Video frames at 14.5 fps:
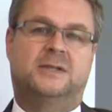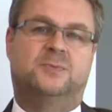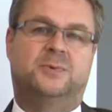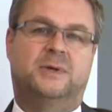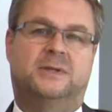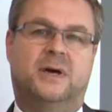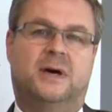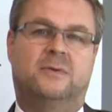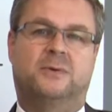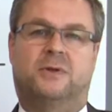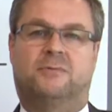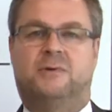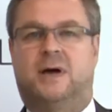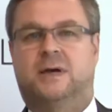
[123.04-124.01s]
to be done
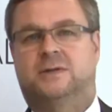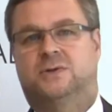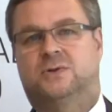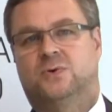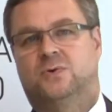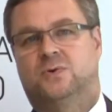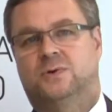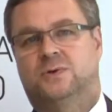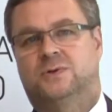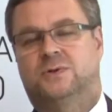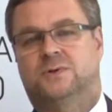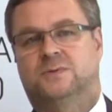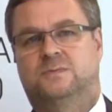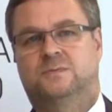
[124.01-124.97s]
with the right
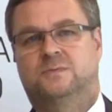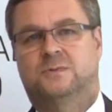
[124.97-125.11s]
tools,